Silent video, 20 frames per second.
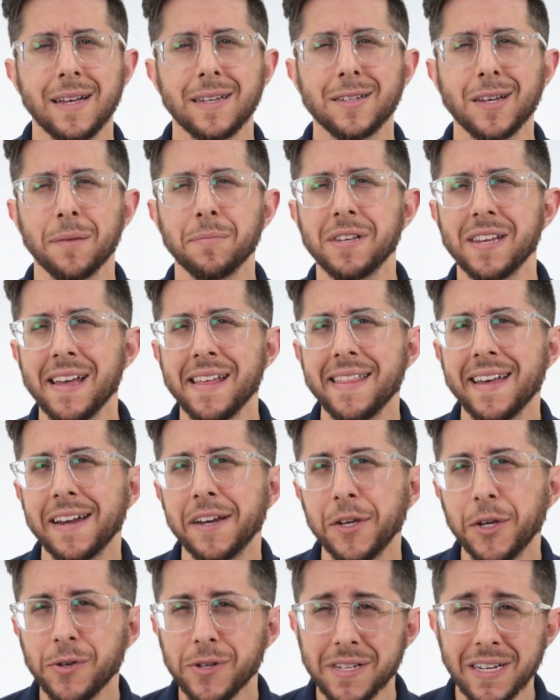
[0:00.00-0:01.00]
Some say
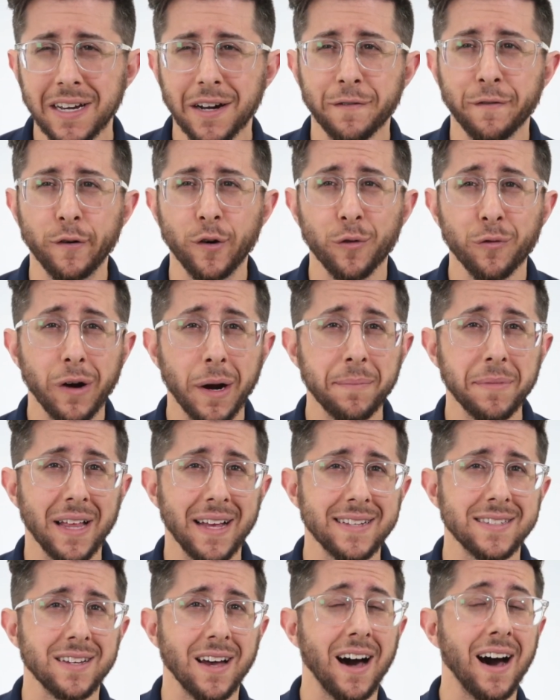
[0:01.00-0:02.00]
that using a full frame
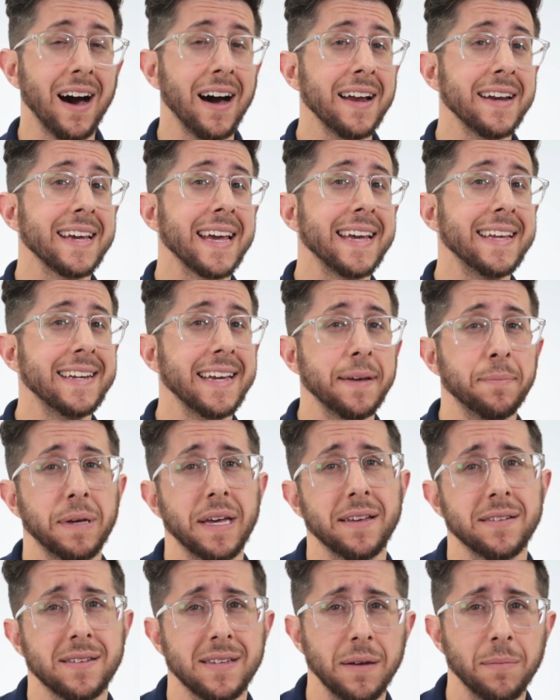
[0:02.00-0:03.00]
lens on an
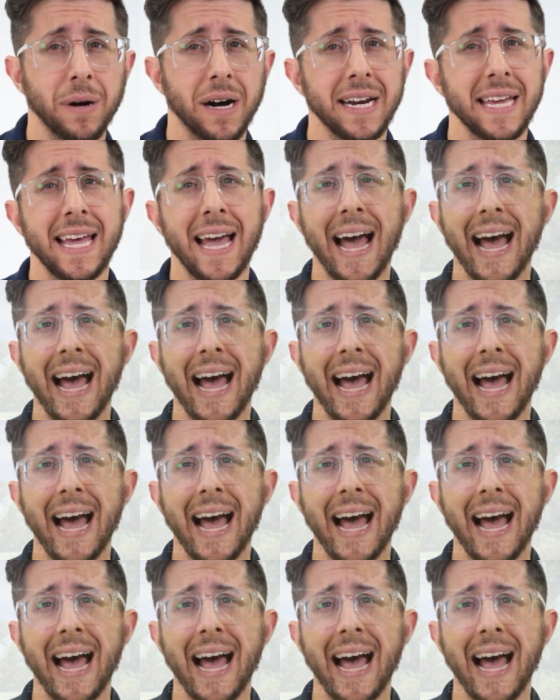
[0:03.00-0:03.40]
APS-C body